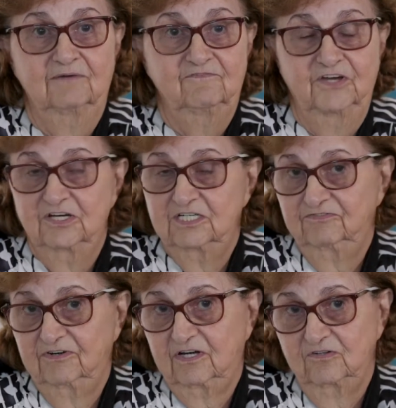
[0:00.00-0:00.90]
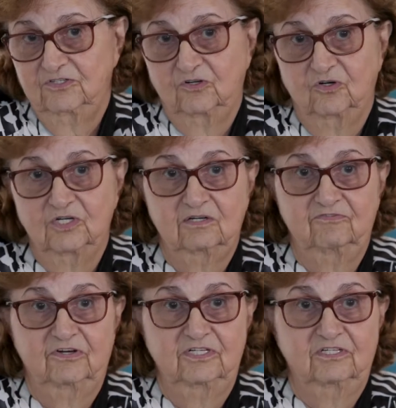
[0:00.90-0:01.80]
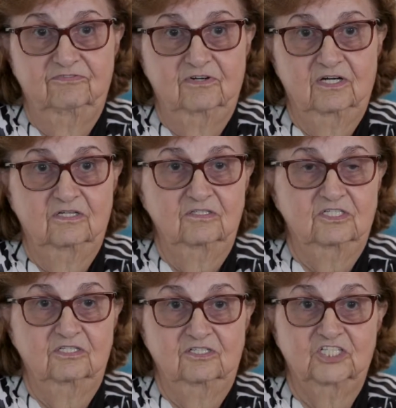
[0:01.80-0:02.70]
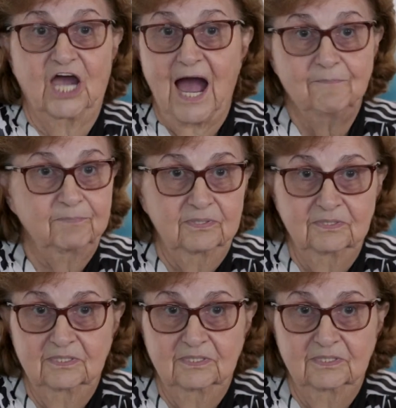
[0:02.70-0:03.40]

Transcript: Very difficult to cook, very difficult to chop,